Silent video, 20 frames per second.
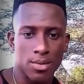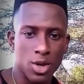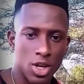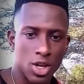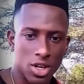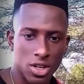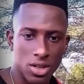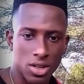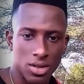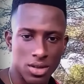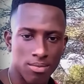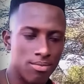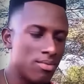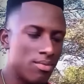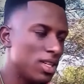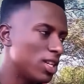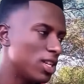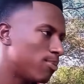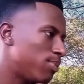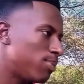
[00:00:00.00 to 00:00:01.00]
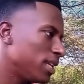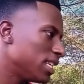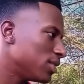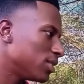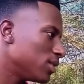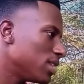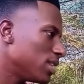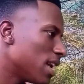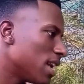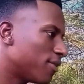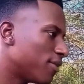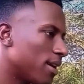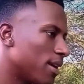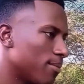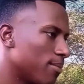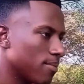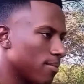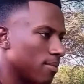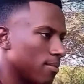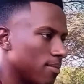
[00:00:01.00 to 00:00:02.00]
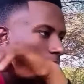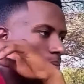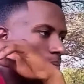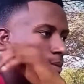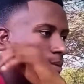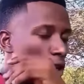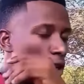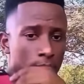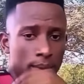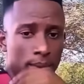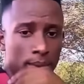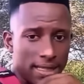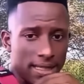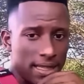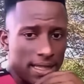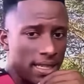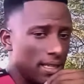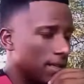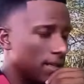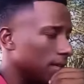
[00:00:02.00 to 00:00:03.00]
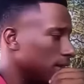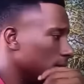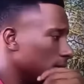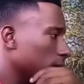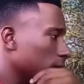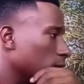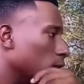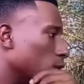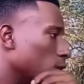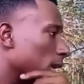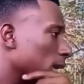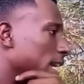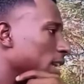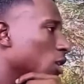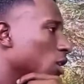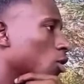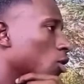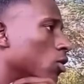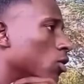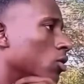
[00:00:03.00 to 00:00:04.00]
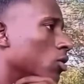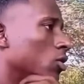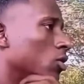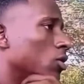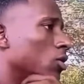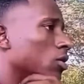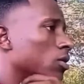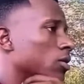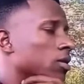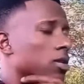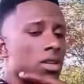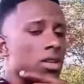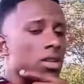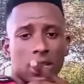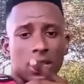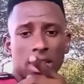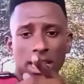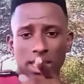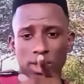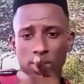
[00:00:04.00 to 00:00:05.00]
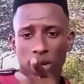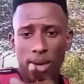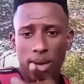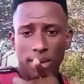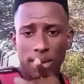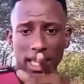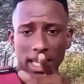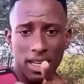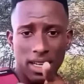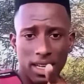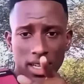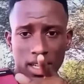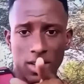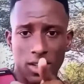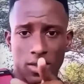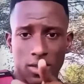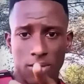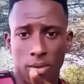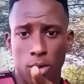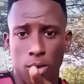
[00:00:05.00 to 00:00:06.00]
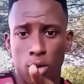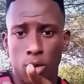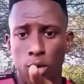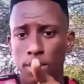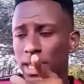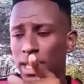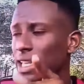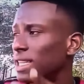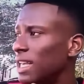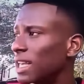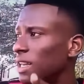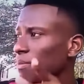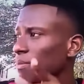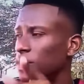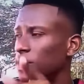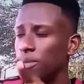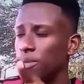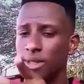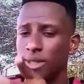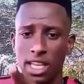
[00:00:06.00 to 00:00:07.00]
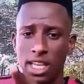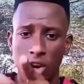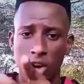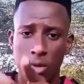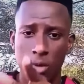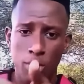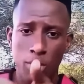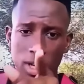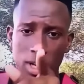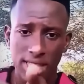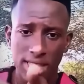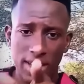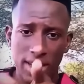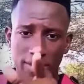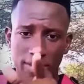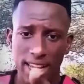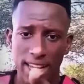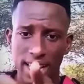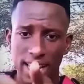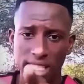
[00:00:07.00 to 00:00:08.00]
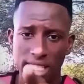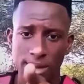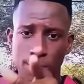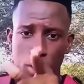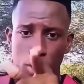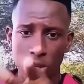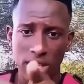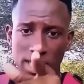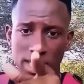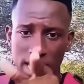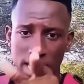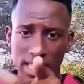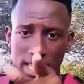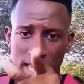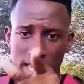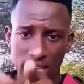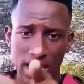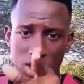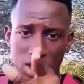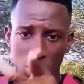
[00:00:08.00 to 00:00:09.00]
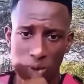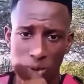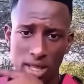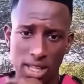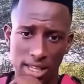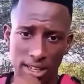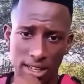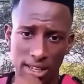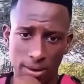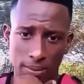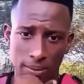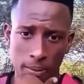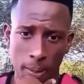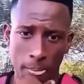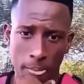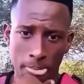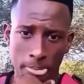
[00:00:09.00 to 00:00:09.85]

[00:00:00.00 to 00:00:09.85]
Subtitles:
Bro, me no please with that fam. Big woman thing. Yo, right now, that is what I'm telling you. When me tell people say, yo, police are fight against police, then think a joke thing, you know.